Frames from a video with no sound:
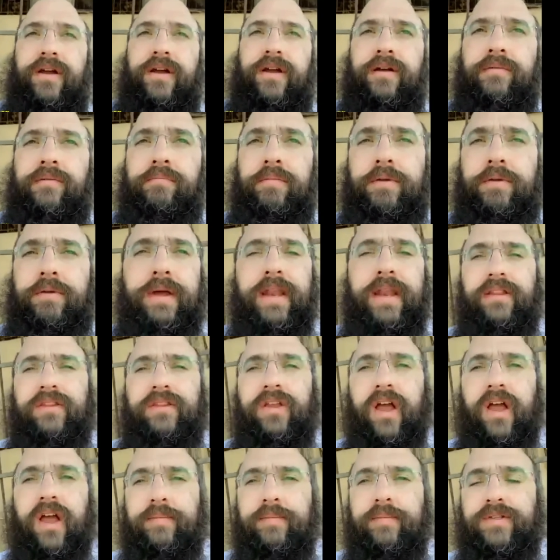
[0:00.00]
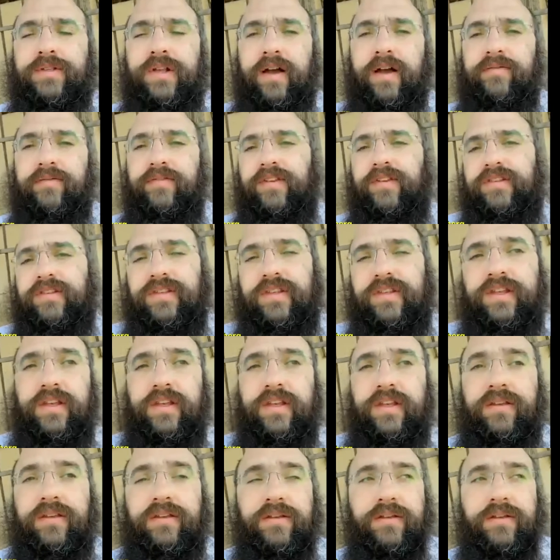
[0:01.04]
But many times,
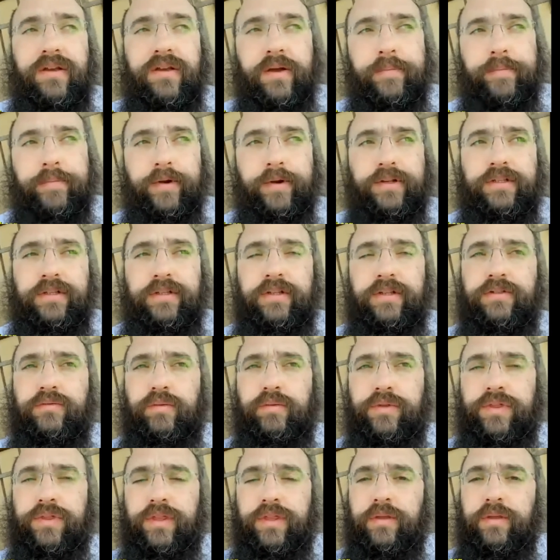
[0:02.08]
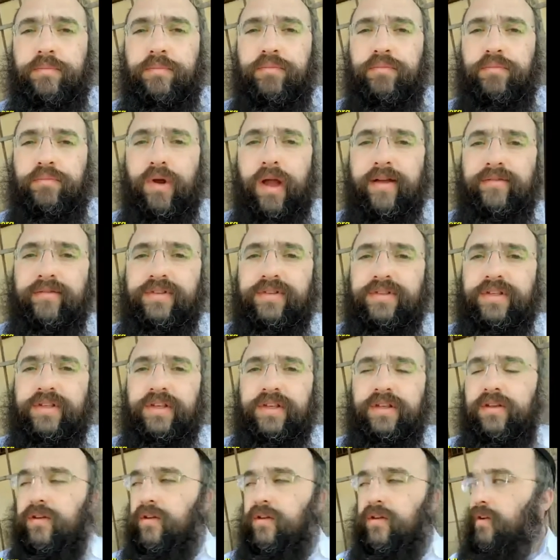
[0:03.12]
obviously, a person is within the
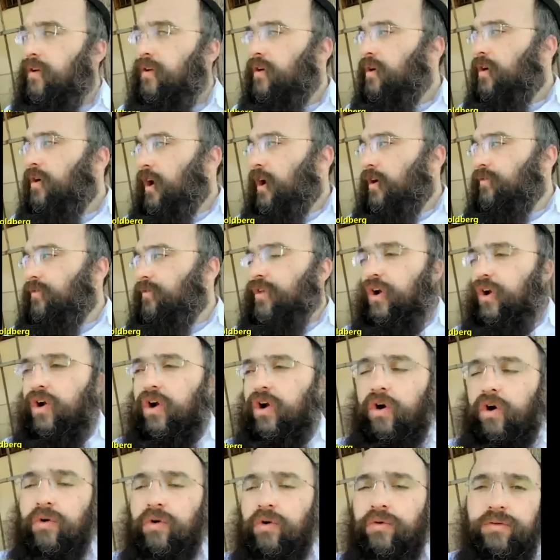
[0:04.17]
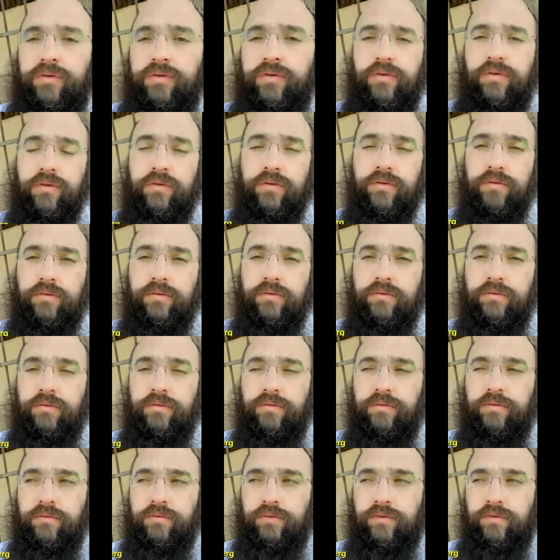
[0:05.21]
privacy of their own
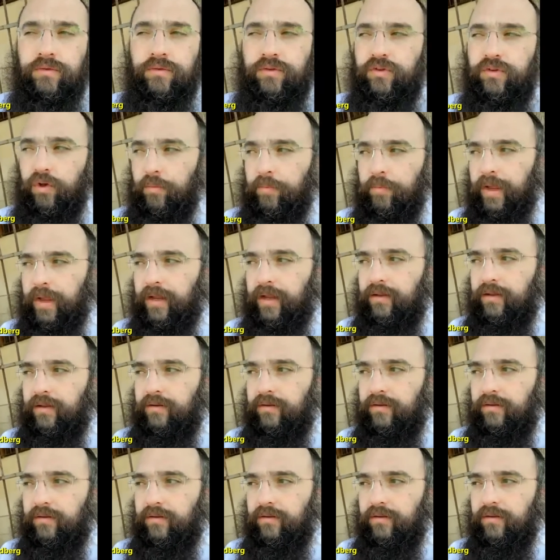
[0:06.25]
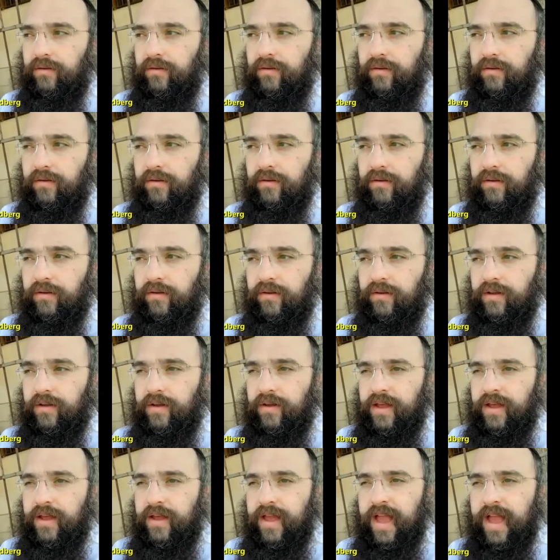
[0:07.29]
domain.
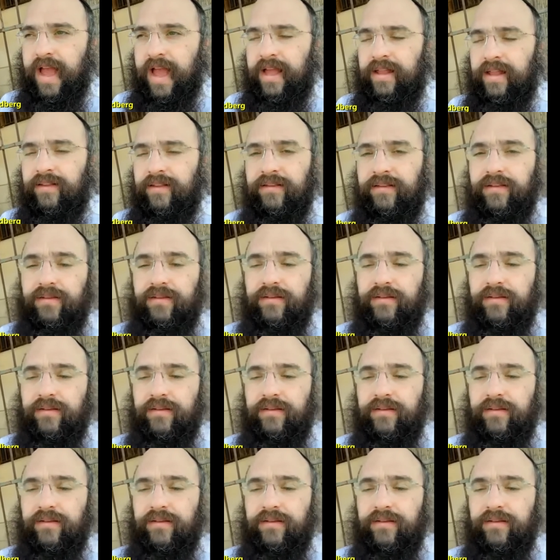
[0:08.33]
And